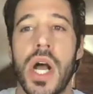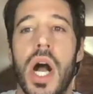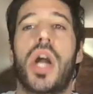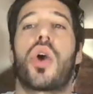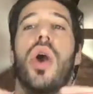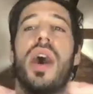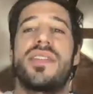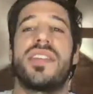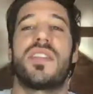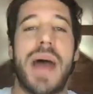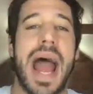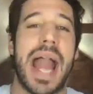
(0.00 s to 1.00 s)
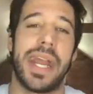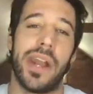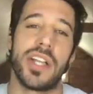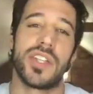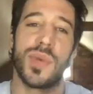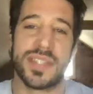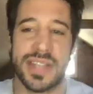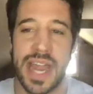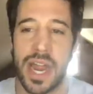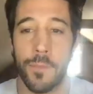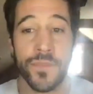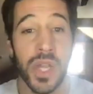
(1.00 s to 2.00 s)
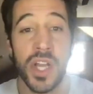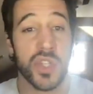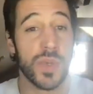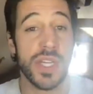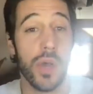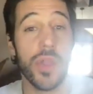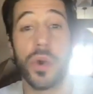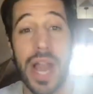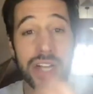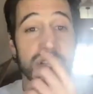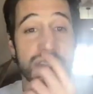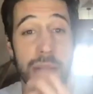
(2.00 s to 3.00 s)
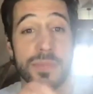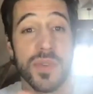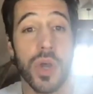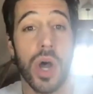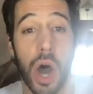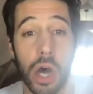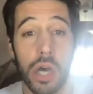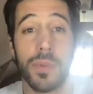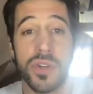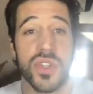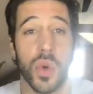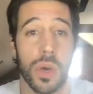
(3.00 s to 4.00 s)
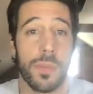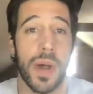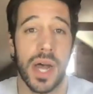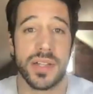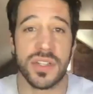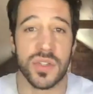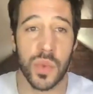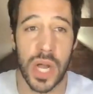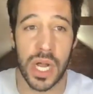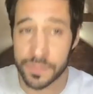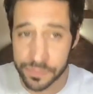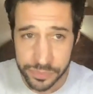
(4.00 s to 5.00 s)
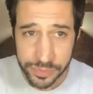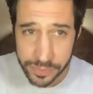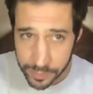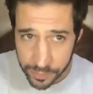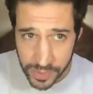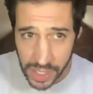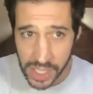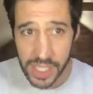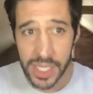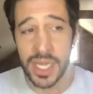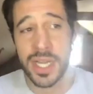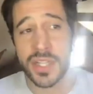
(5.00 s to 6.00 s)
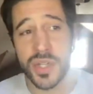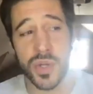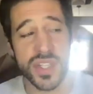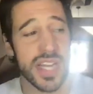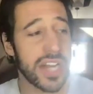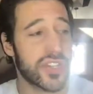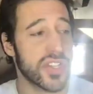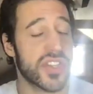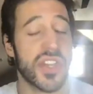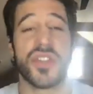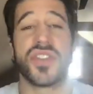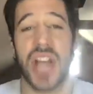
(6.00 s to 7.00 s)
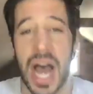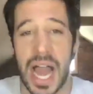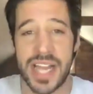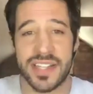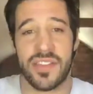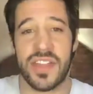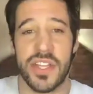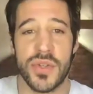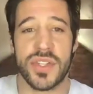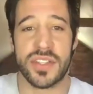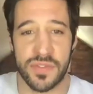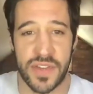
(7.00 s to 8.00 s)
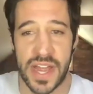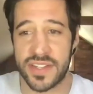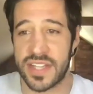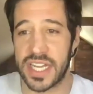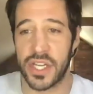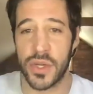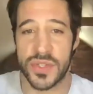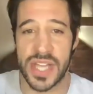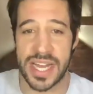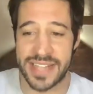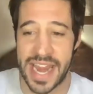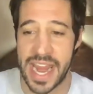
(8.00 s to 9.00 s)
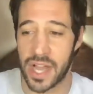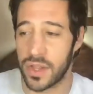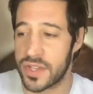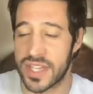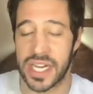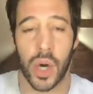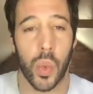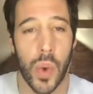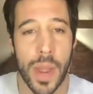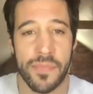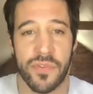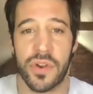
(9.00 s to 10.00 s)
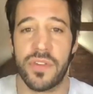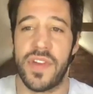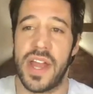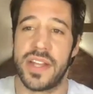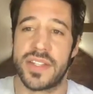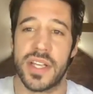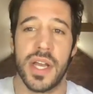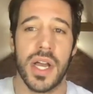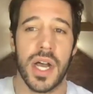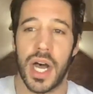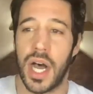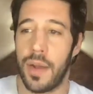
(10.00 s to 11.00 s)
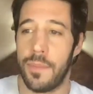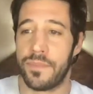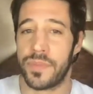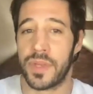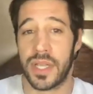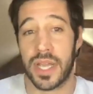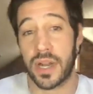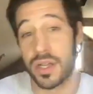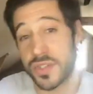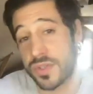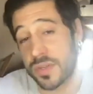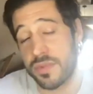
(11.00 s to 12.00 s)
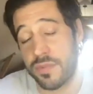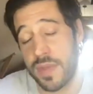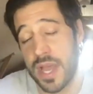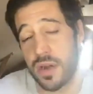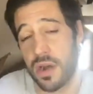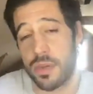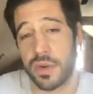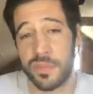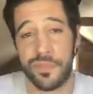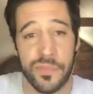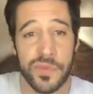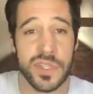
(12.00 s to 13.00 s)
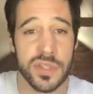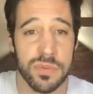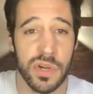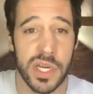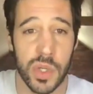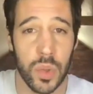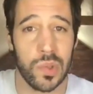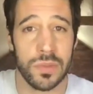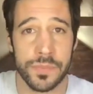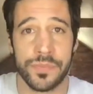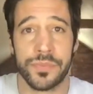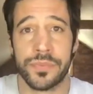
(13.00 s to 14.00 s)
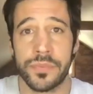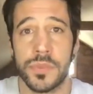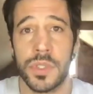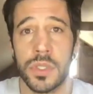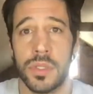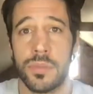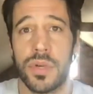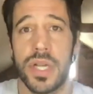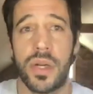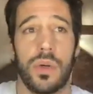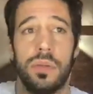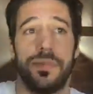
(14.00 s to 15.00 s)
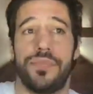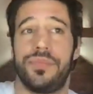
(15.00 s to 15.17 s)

across its back and onto its tail. So we know there are actually some armored sauropods as well. So it's not just their size that they use as defense. They could use that tail as like a whip for defense. Um, and also, some of them had armor, which is pretty cool. Pretty cool.